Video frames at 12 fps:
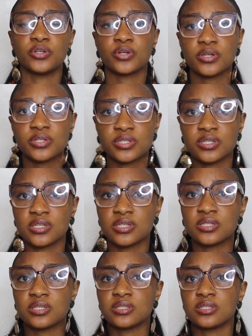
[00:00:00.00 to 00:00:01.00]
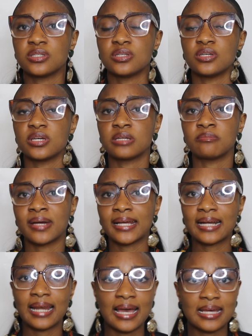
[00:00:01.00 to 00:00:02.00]
Nurses in my
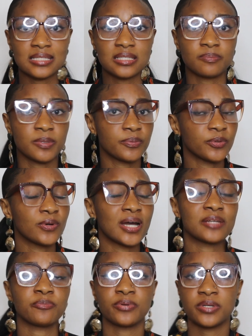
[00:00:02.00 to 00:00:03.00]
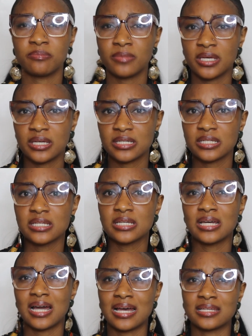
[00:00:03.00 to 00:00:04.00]
class, the people who had pre-med
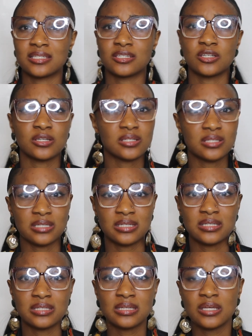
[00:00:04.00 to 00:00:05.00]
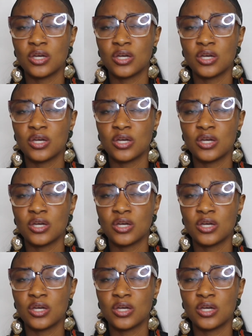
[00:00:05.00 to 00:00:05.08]
as nurses,